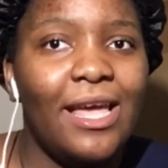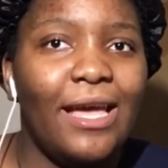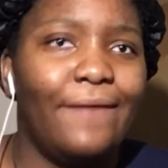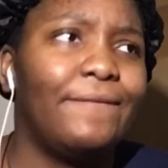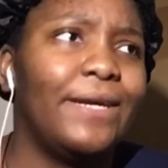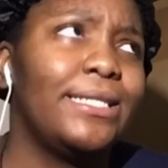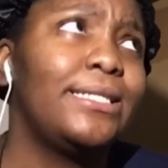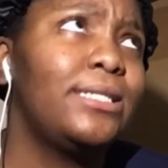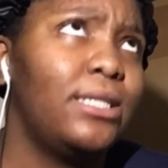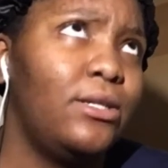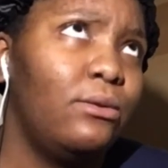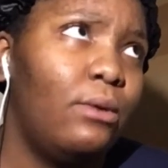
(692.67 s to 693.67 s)
if I
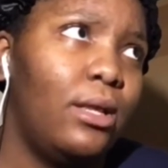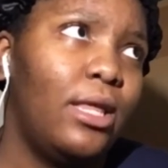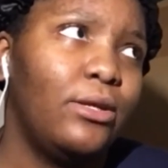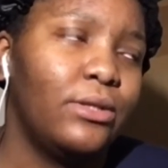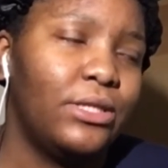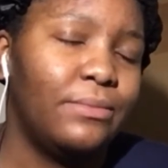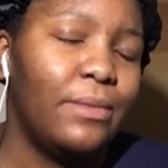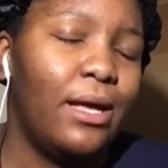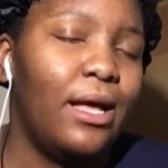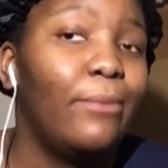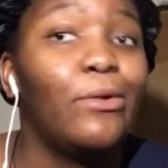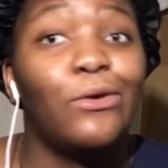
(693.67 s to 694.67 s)
see you and then you
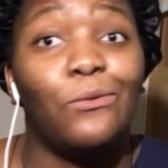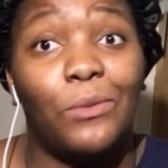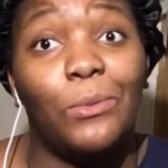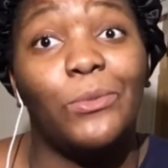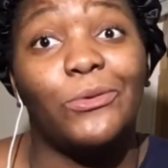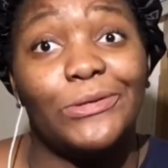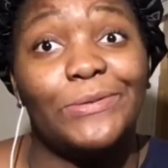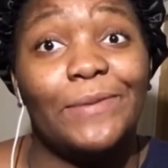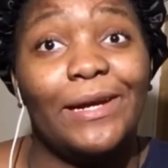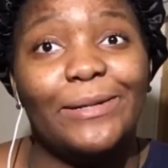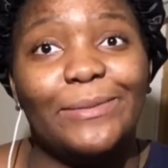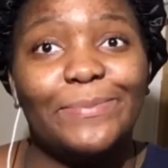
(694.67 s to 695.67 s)
smile, I'm gonna remember your
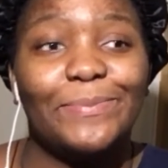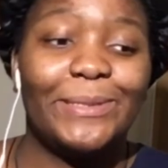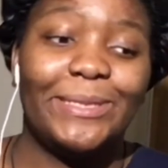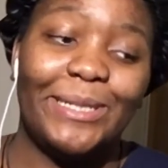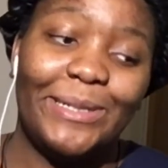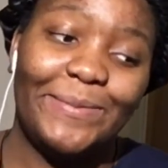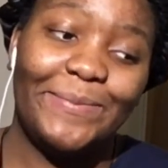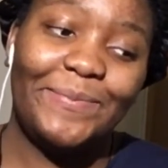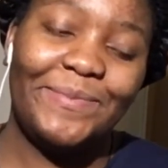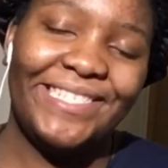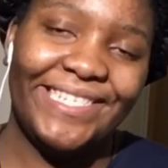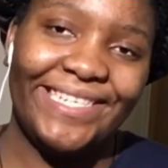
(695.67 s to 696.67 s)
smile. So
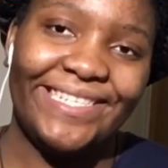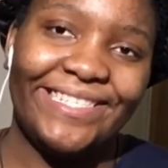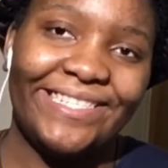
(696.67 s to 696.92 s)
yeah.